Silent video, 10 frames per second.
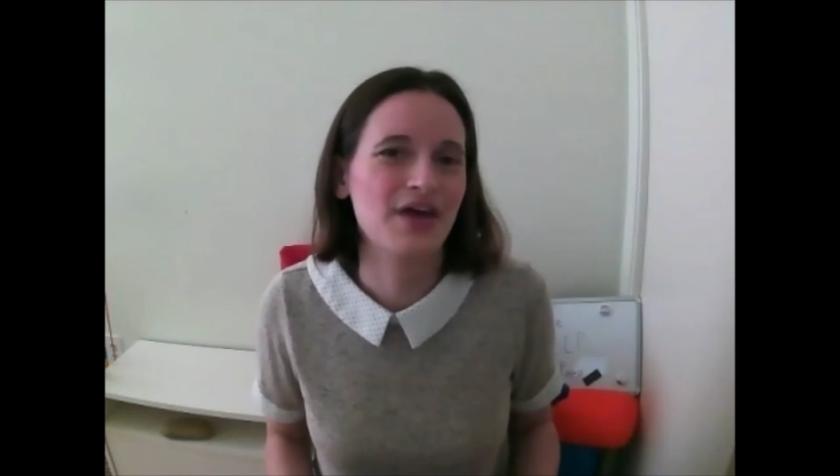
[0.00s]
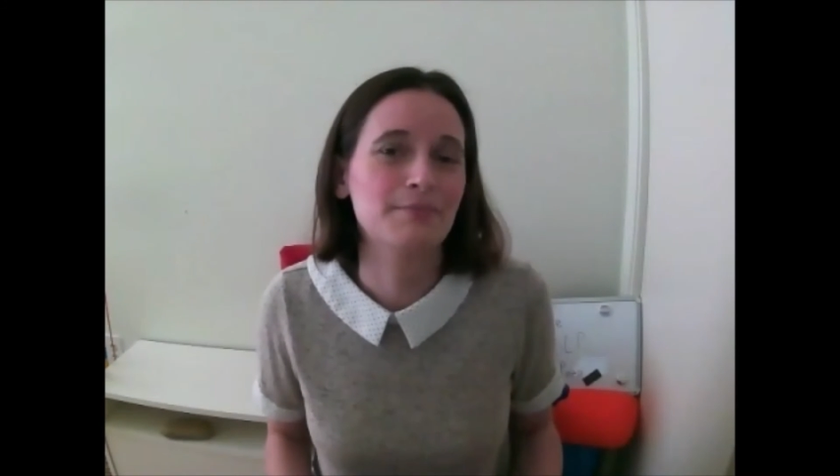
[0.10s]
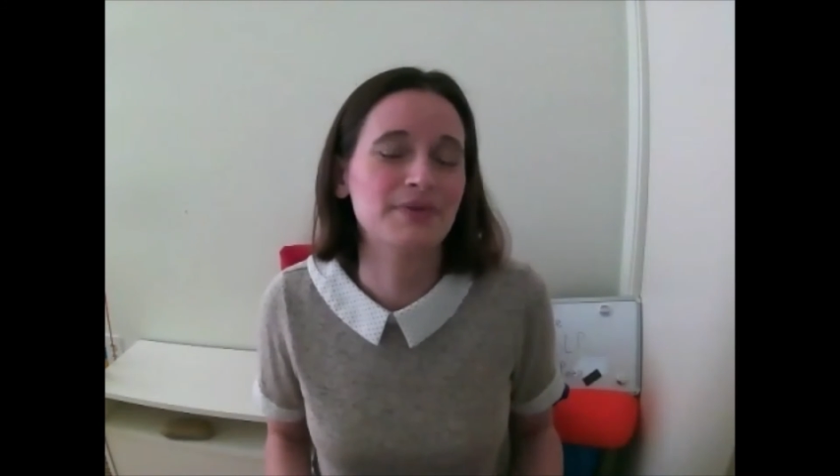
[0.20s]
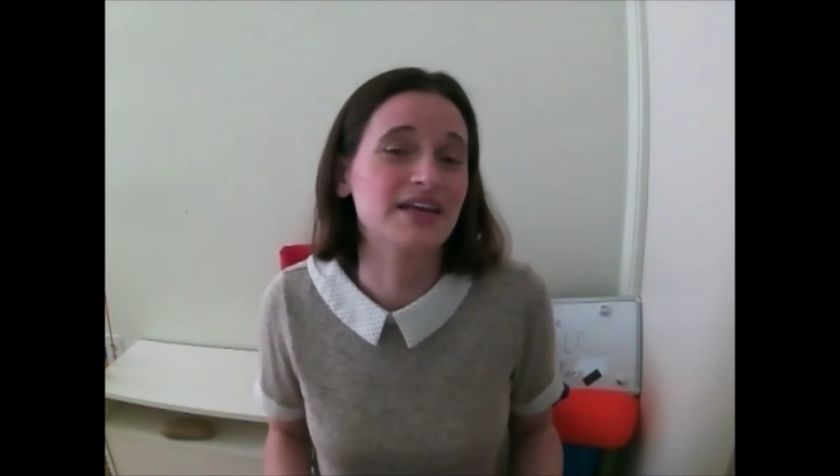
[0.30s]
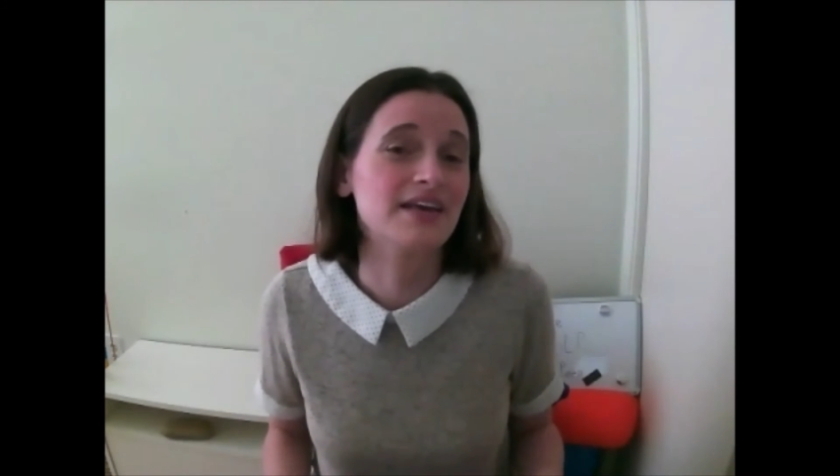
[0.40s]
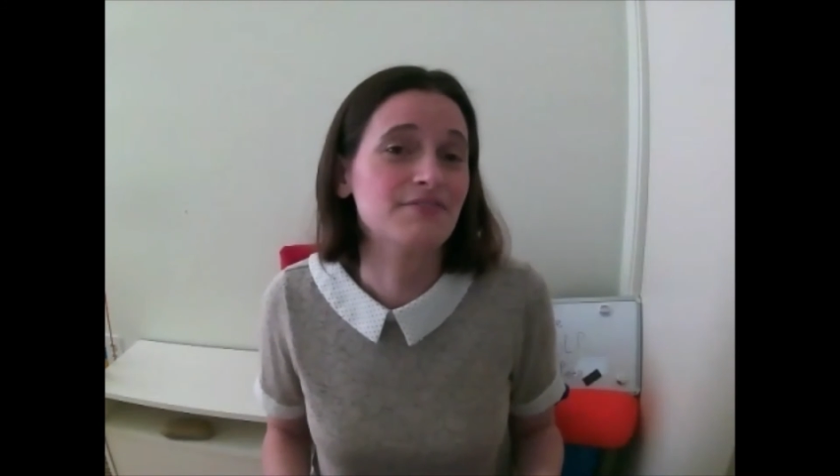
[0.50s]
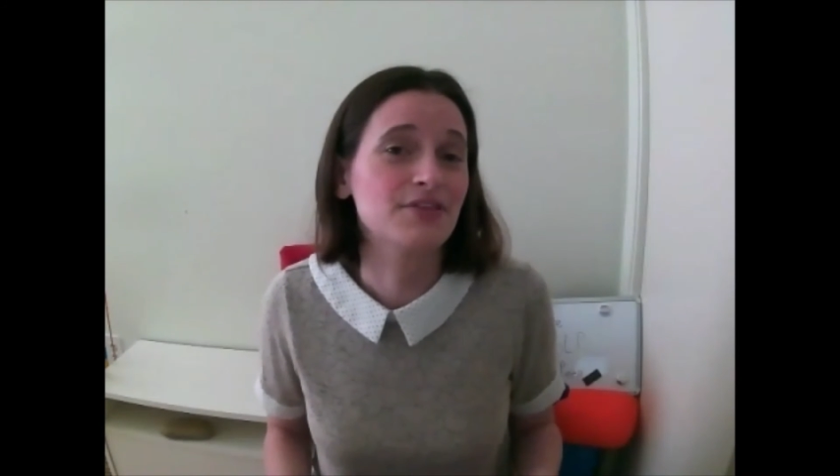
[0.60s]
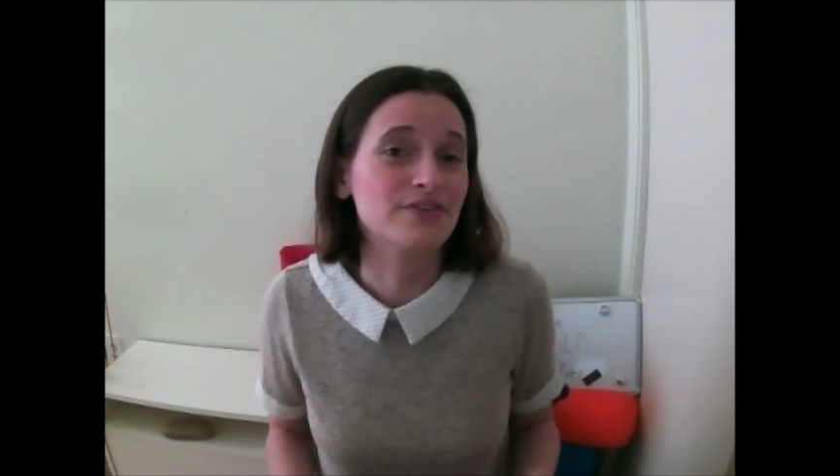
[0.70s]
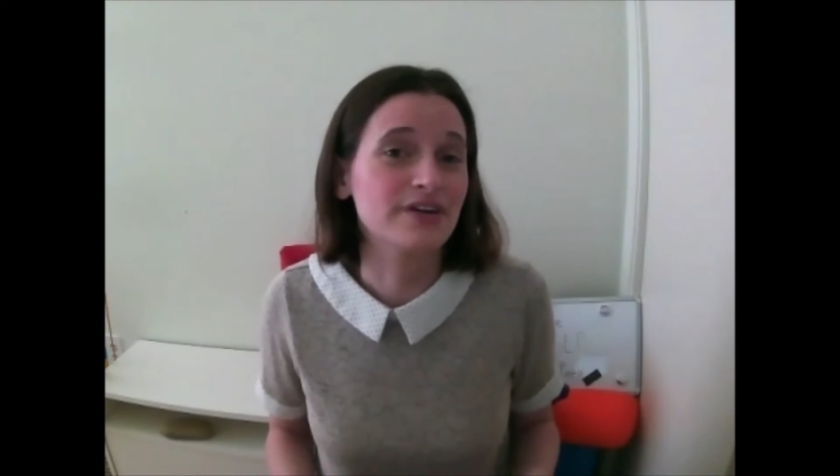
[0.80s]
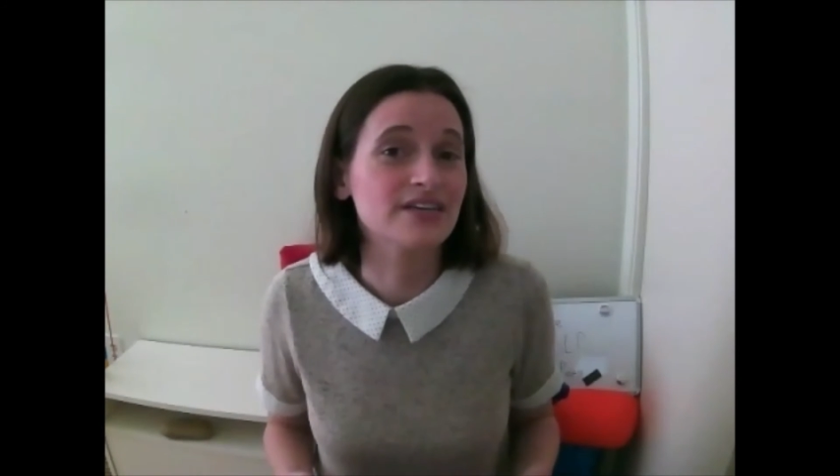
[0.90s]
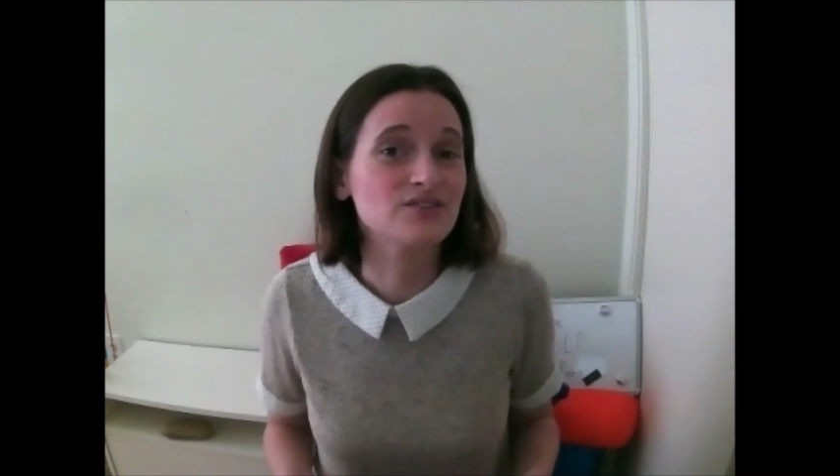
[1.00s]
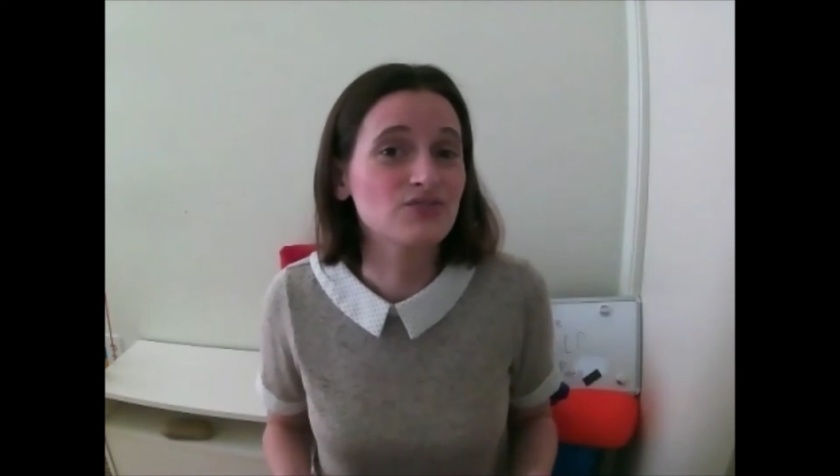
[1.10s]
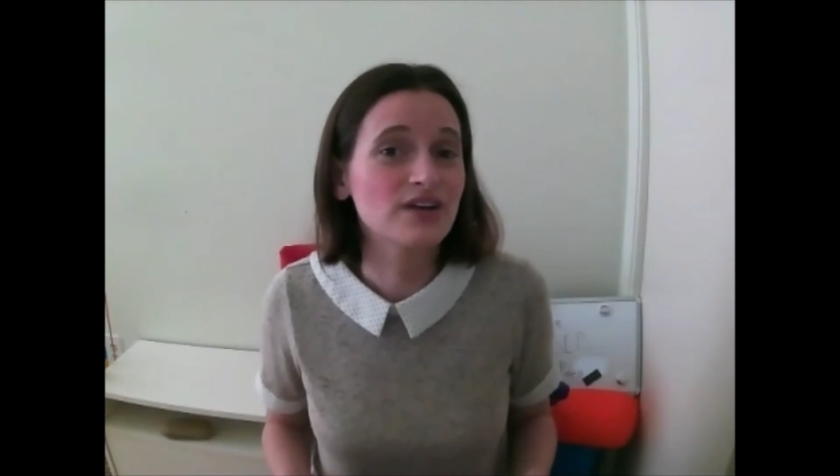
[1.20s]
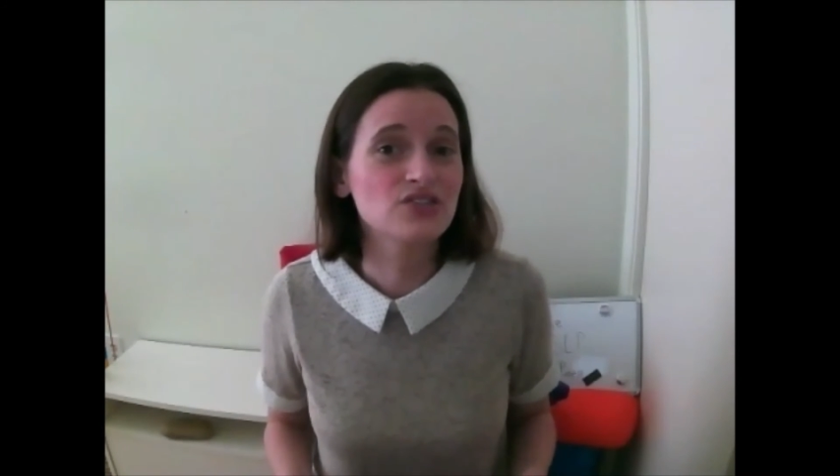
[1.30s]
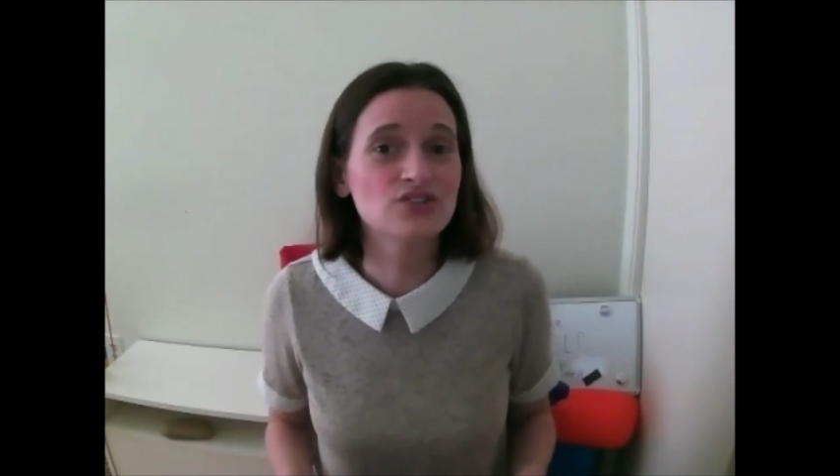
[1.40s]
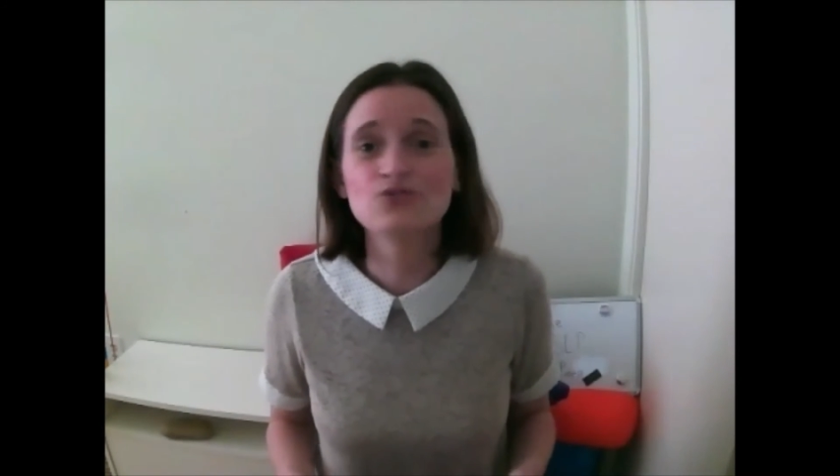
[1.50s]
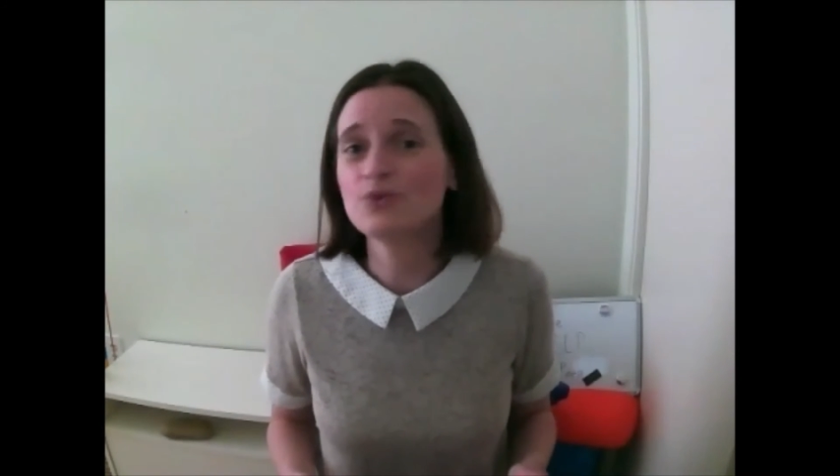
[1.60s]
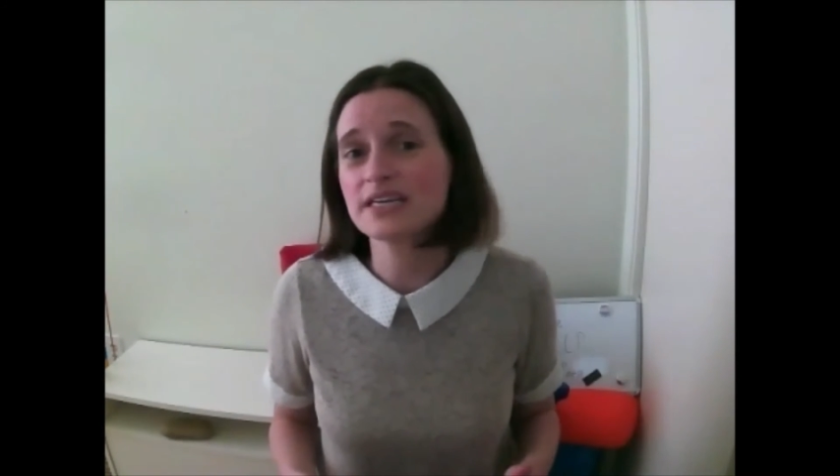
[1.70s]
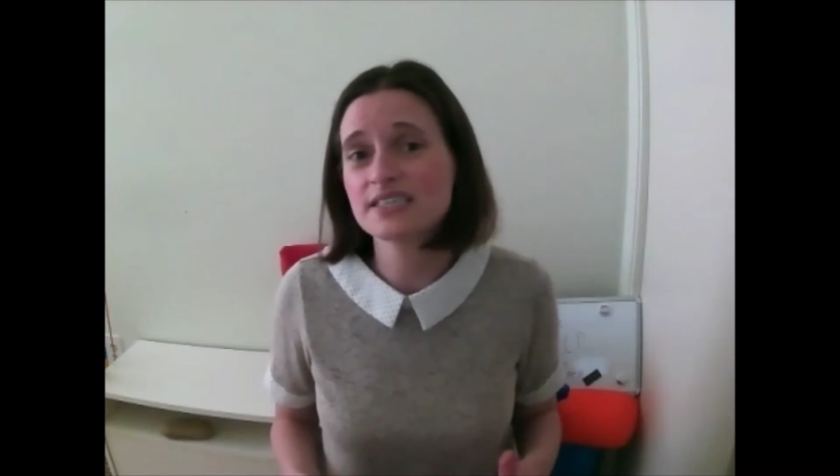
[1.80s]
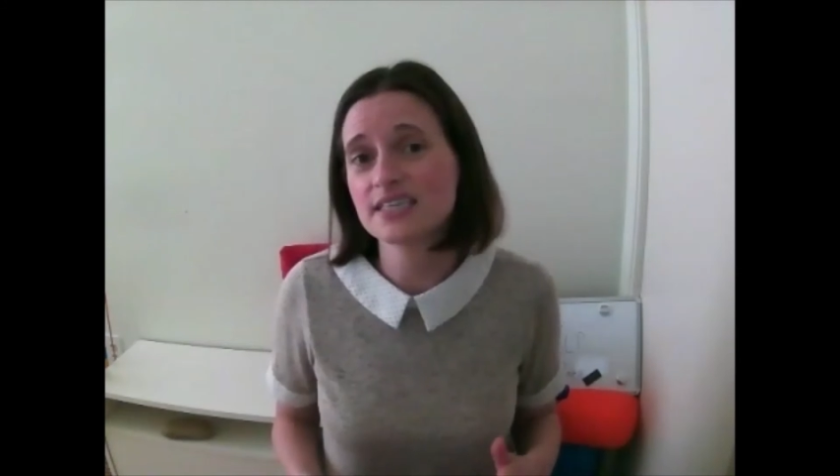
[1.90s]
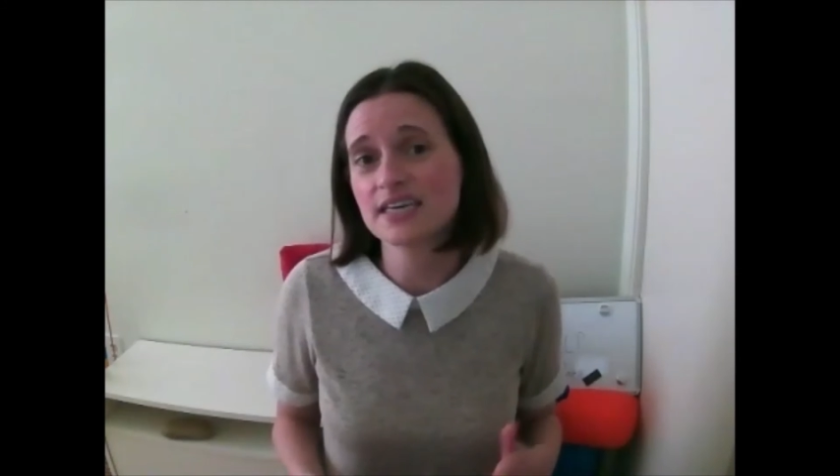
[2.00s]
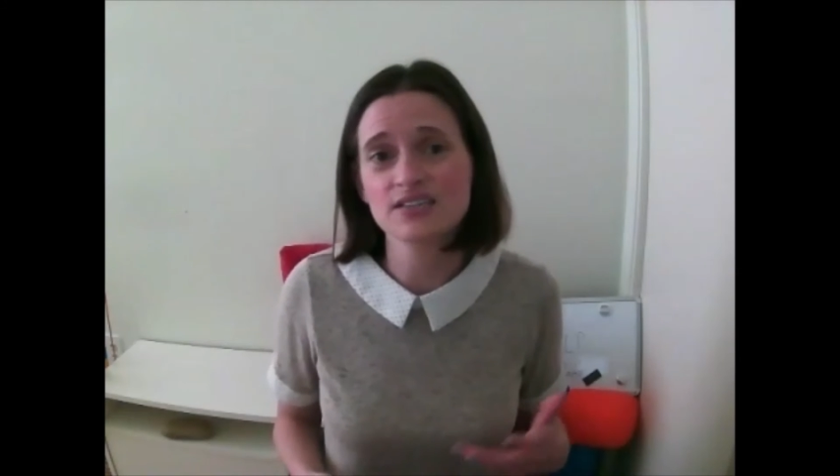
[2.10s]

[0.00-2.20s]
that, but if there is residue, we can see,